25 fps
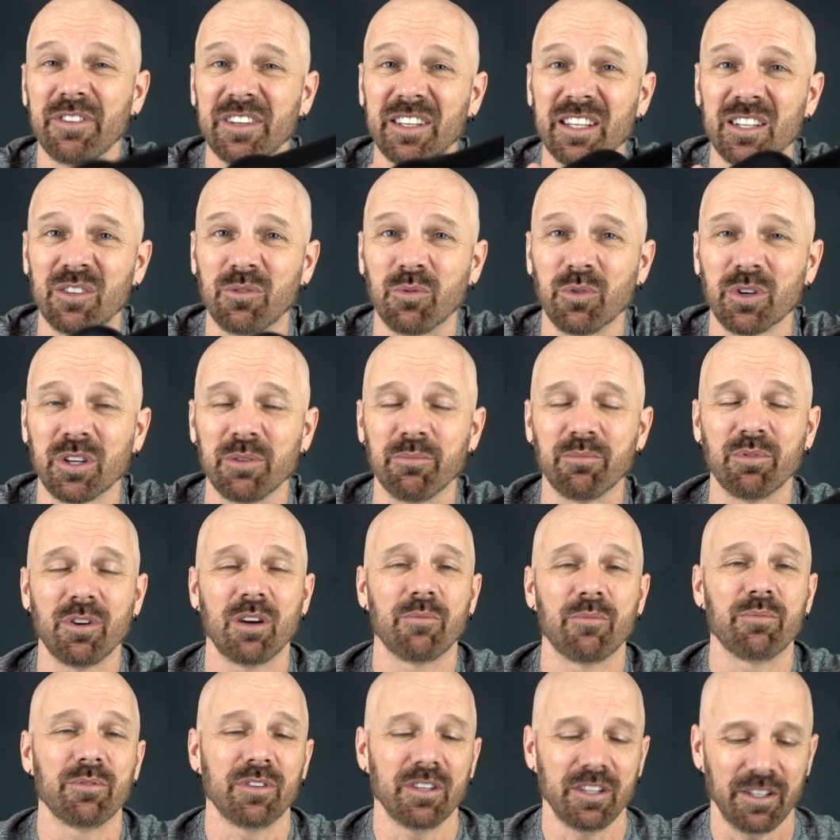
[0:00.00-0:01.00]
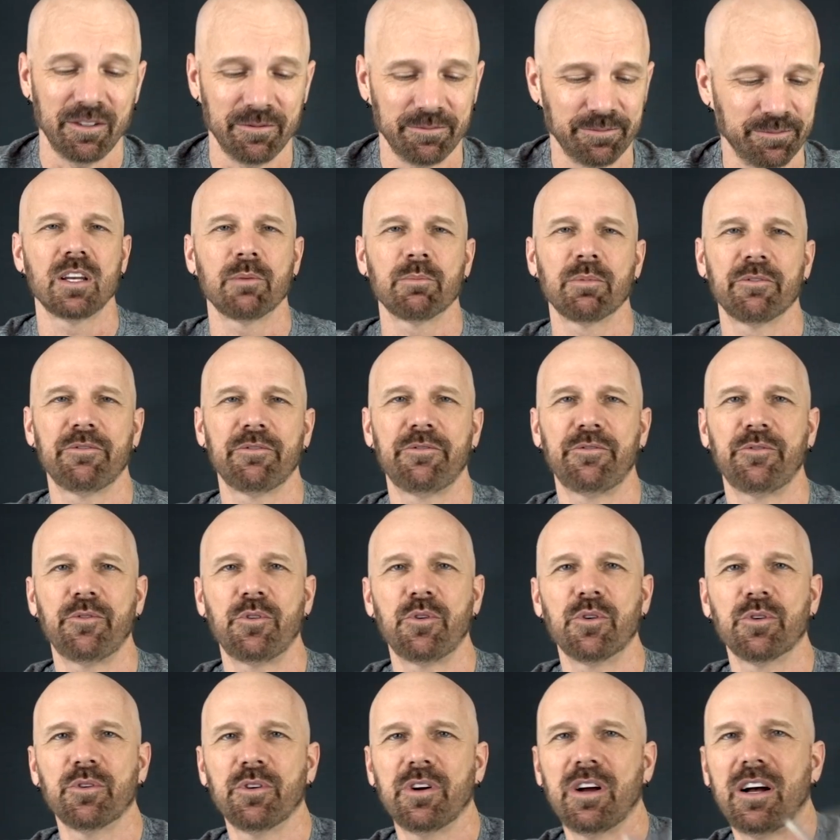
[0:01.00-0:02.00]
I get it working properly. Number
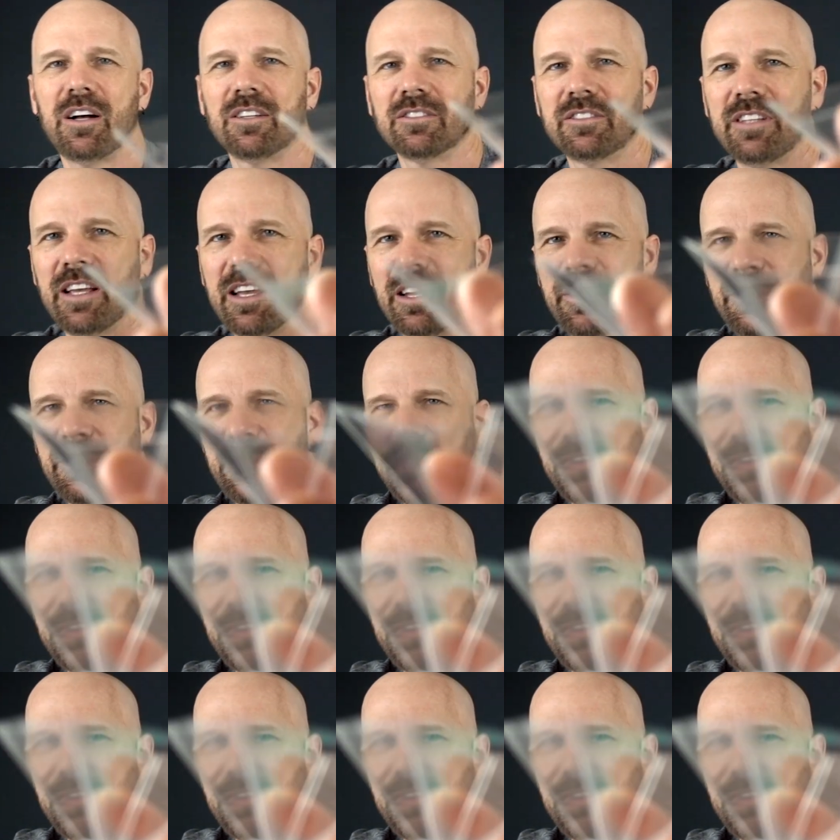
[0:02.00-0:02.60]
four, I'll take